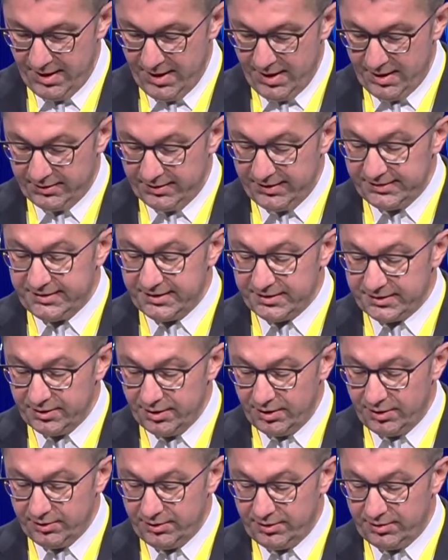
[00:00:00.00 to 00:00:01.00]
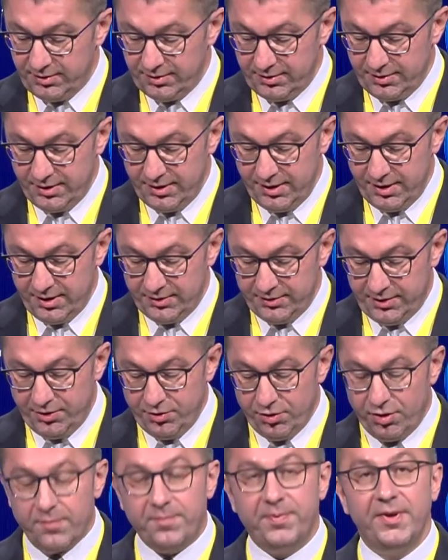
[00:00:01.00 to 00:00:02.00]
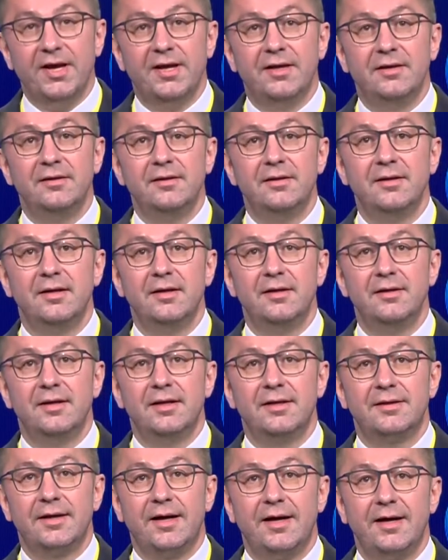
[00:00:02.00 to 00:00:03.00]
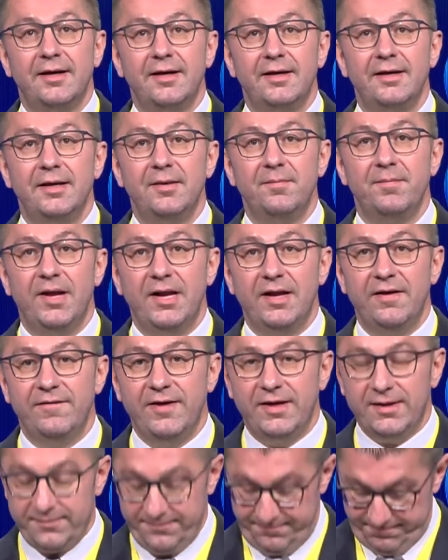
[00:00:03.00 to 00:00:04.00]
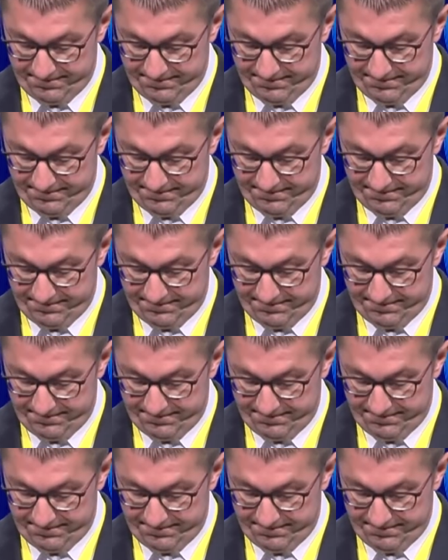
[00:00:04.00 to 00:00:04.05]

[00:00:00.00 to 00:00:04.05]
This is not the European that I believe in.